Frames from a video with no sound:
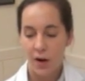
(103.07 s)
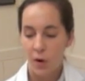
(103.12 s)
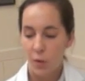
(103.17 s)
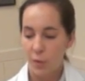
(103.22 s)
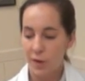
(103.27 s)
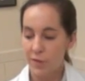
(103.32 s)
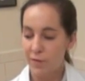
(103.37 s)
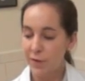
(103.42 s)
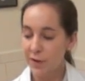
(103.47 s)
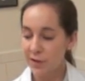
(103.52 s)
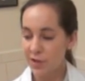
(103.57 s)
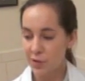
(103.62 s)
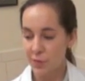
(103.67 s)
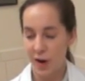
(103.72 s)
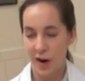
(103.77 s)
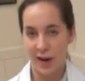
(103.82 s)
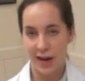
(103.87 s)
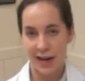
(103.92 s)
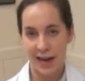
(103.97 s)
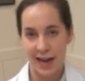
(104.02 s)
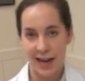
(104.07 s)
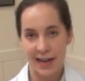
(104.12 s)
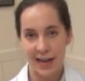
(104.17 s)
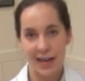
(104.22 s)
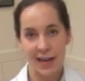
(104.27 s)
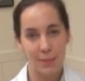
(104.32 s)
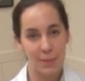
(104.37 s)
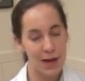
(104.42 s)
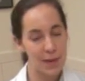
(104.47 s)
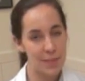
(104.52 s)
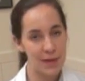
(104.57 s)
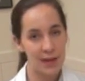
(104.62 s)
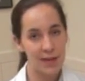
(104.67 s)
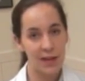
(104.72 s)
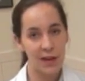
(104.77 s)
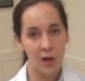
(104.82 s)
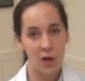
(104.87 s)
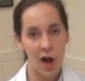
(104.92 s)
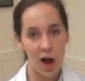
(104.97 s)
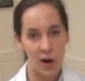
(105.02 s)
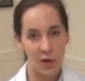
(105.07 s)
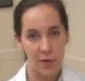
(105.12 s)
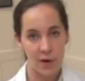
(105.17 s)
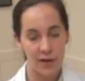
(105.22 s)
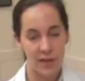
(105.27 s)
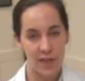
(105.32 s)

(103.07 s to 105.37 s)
When first wearing it, it might be a little awkward